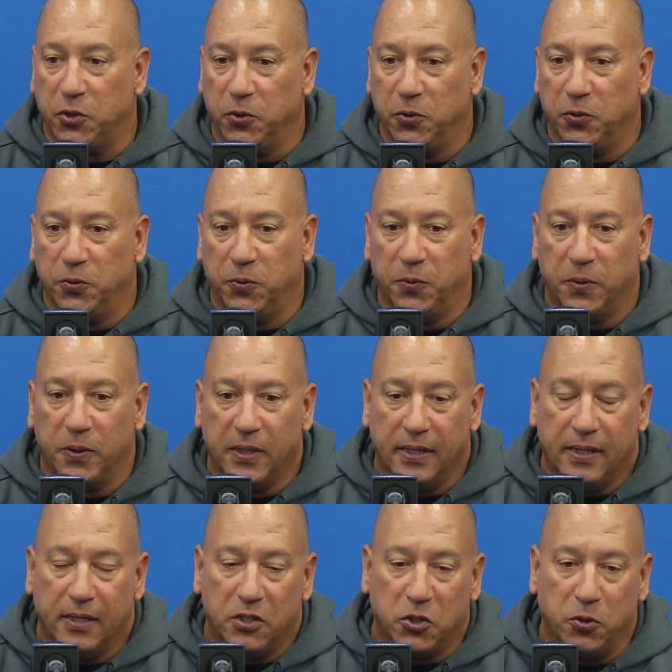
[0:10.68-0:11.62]
to
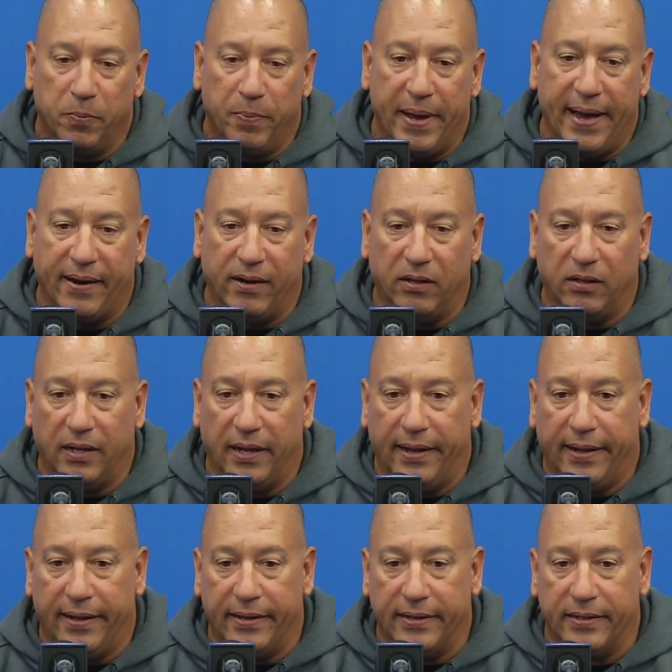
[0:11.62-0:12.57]

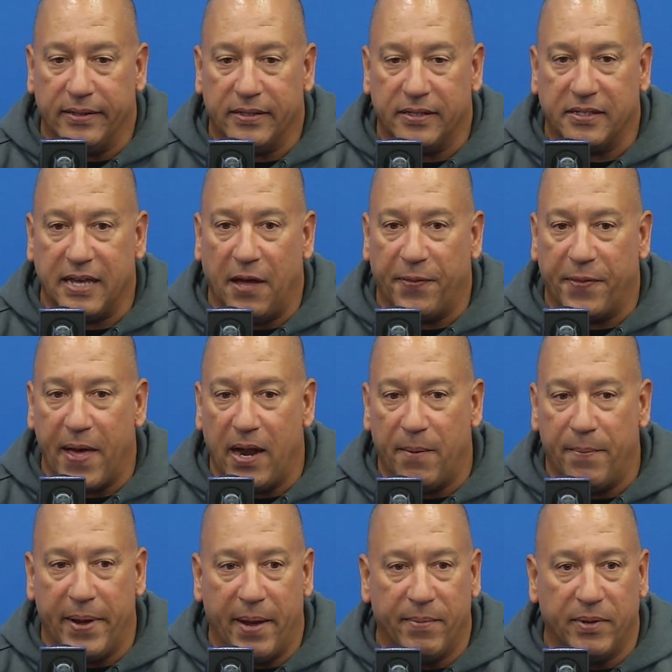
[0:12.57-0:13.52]
battle South
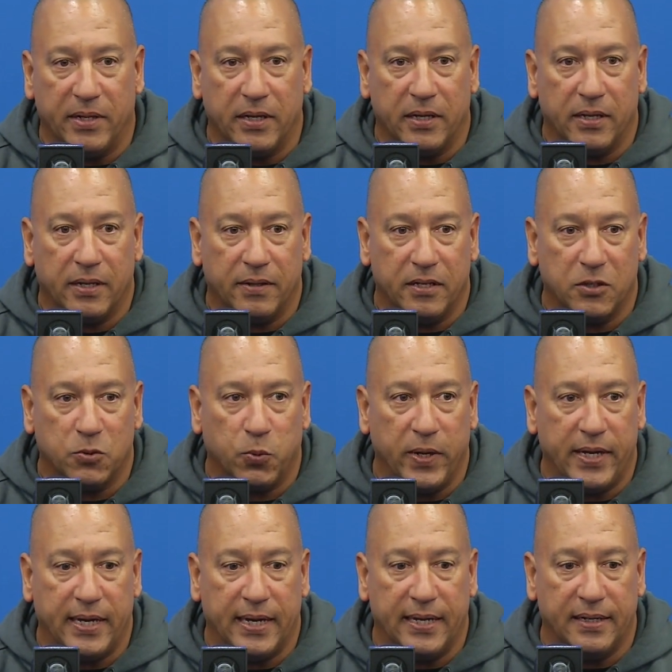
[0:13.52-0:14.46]
Alabama this
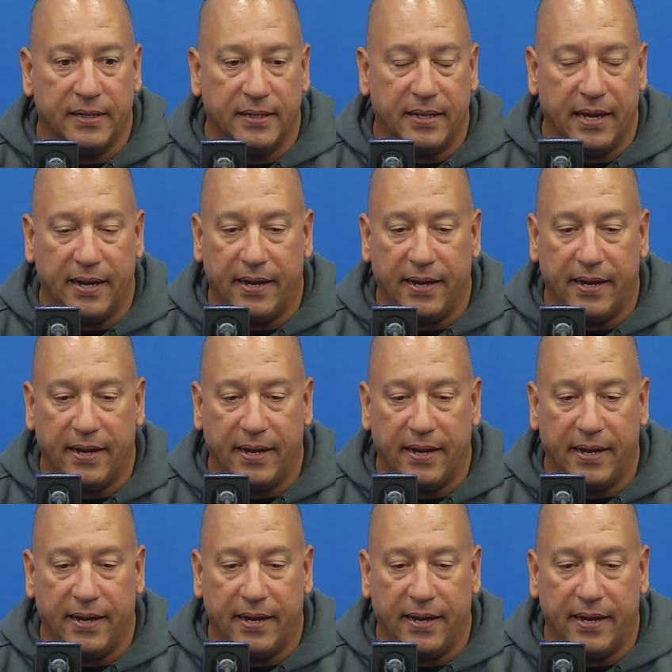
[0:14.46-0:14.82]
weekend.